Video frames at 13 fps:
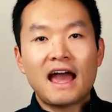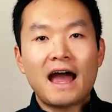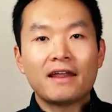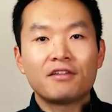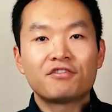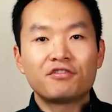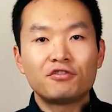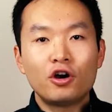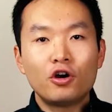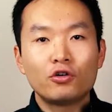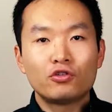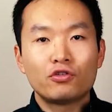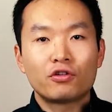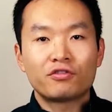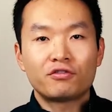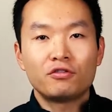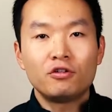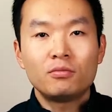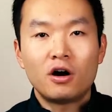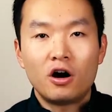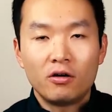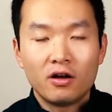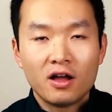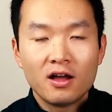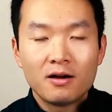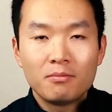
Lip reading: adding snow to your snowball,